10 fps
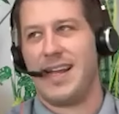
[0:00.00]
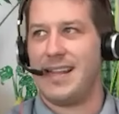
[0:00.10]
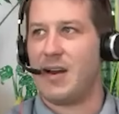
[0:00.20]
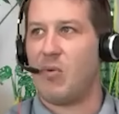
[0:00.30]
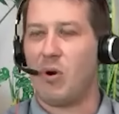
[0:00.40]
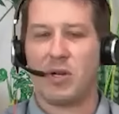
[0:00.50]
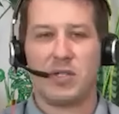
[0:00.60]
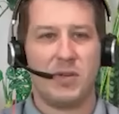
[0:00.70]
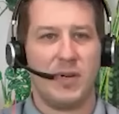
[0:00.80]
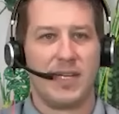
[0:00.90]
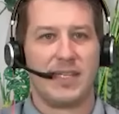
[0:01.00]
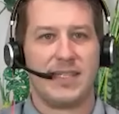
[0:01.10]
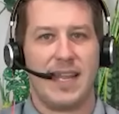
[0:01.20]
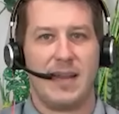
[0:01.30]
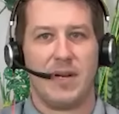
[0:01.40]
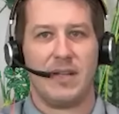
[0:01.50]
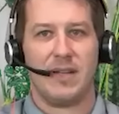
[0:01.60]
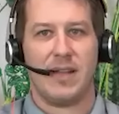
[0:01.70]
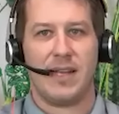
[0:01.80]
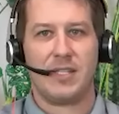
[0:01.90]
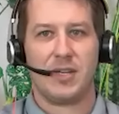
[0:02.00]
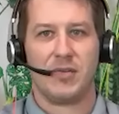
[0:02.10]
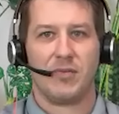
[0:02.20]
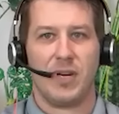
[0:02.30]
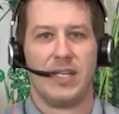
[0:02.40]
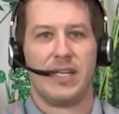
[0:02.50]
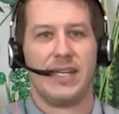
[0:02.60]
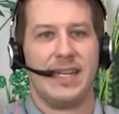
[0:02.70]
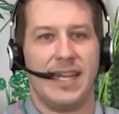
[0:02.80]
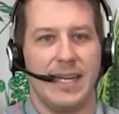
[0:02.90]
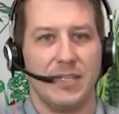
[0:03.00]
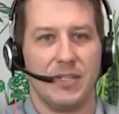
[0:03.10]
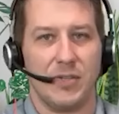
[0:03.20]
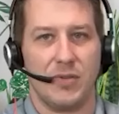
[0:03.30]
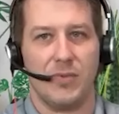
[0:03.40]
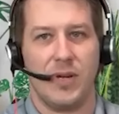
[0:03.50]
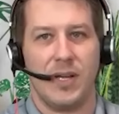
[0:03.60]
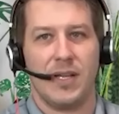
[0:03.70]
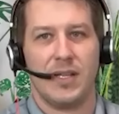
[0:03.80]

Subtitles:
And that'll work to an extent. But unless you're really getting to